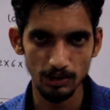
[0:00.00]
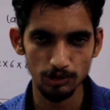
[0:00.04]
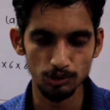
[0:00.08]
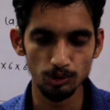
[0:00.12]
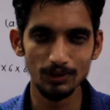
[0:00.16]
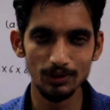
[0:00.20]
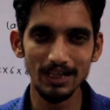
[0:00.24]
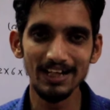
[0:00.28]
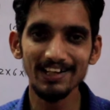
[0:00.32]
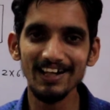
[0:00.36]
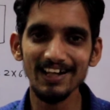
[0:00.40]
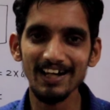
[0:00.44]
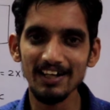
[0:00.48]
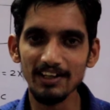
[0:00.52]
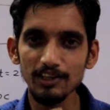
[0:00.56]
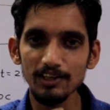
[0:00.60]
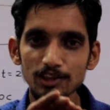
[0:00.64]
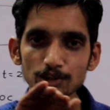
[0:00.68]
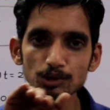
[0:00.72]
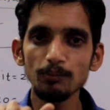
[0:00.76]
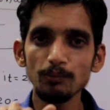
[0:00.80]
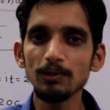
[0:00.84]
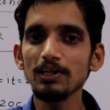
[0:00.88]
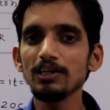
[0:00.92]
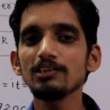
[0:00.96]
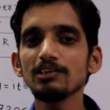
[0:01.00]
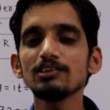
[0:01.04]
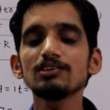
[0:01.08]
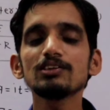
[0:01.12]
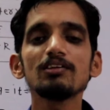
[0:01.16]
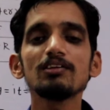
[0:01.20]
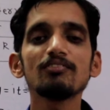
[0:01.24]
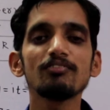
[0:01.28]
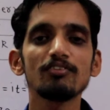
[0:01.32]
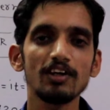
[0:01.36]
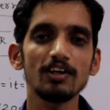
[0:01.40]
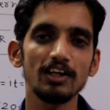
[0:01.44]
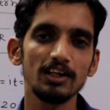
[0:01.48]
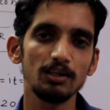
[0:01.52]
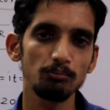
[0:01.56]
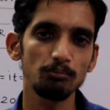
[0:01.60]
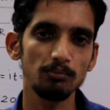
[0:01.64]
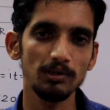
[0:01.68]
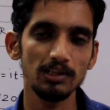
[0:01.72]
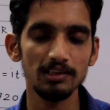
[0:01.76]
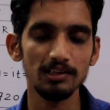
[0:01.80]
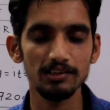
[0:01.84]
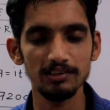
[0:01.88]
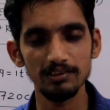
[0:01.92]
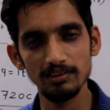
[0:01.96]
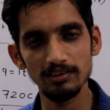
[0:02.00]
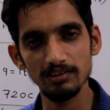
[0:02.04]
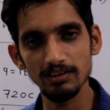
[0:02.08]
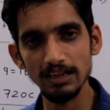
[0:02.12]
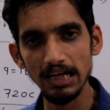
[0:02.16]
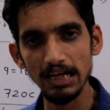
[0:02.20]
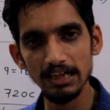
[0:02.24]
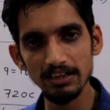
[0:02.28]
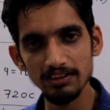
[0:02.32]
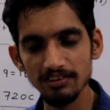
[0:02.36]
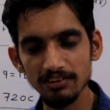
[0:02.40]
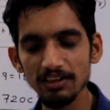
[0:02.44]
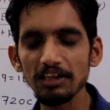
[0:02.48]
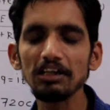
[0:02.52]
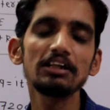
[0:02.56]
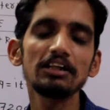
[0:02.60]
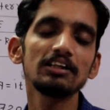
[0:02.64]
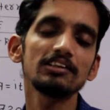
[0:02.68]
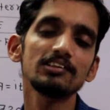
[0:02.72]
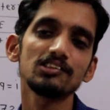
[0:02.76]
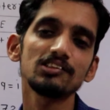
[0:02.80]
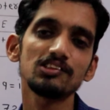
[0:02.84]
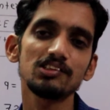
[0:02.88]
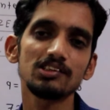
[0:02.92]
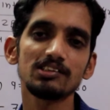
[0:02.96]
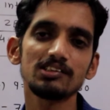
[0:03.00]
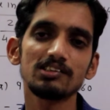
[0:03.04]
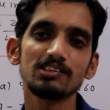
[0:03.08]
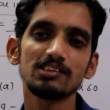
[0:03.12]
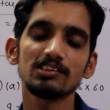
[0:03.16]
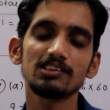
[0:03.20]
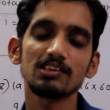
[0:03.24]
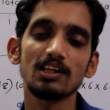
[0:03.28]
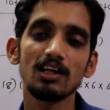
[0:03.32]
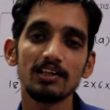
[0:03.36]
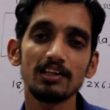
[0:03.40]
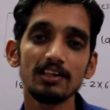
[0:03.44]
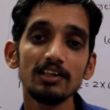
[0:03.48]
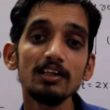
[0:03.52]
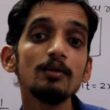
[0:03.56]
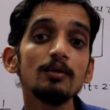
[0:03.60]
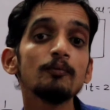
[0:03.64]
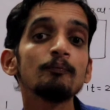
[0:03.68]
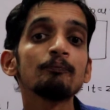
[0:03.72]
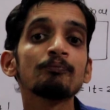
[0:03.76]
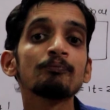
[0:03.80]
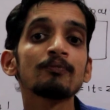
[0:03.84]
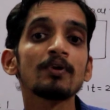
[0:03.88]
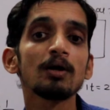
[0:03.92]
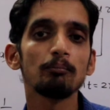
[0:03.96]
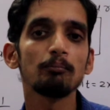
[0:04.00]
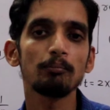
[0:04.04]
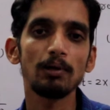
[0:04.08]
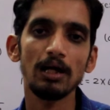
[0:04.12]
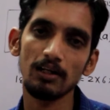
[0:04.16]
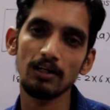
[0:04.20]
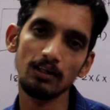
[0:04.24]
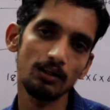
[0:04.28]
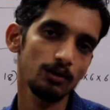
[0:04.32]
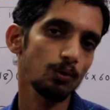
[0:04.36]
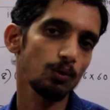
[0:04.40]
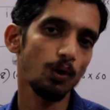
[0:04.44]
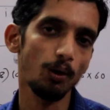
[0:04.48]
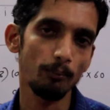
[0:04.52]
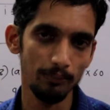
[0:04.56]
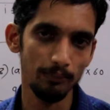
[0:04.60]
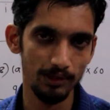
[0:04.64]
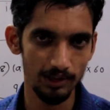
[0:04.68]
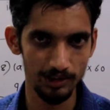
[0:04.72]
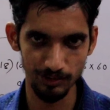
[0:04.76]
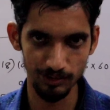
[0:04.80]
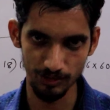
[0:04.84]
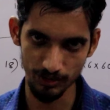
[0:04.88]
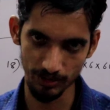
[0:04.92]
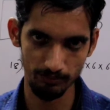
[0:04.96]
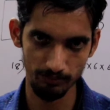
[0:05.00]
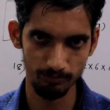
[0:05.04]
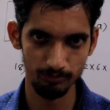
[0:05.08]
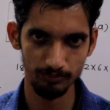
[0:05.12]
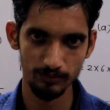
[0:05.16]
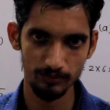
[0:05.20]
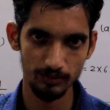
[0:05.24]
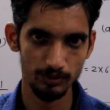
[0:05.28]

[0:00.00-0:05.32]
So that arrangement is different, but that three resistances are in parallel combination.